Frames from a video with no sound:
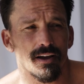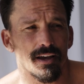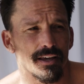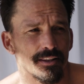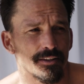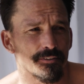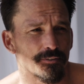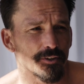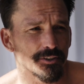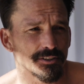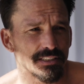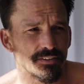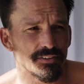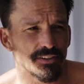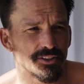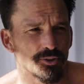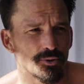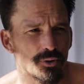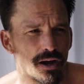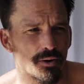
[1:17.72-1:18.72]
In the first
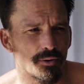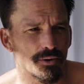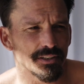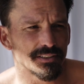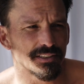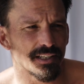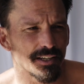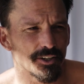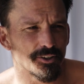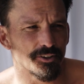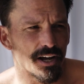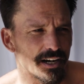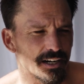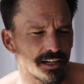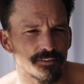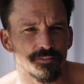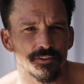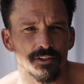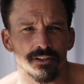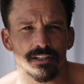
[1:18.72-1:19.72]
72 hours, you're not
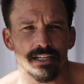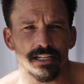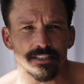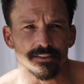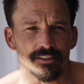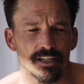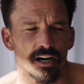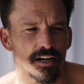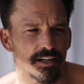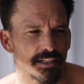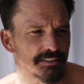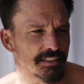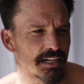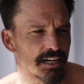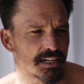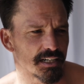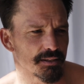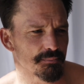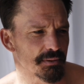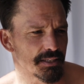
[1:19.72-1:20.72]
going to feel like a ton. It's
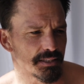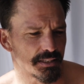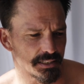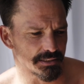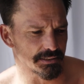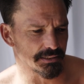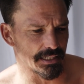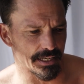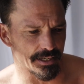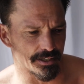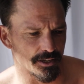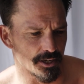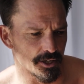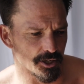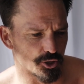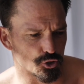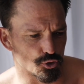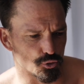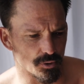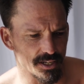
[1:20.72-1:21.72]
not going to be this like
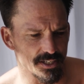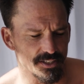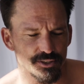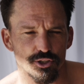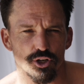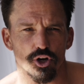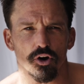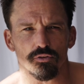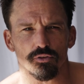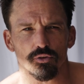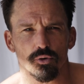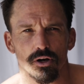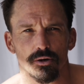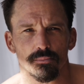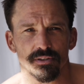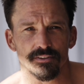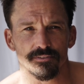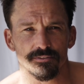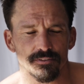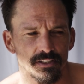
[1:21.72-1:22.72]
crazy
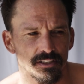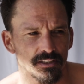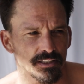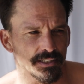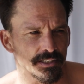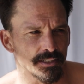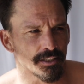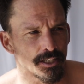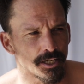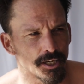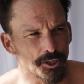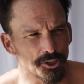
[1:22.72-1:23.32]
overwhelming feeling.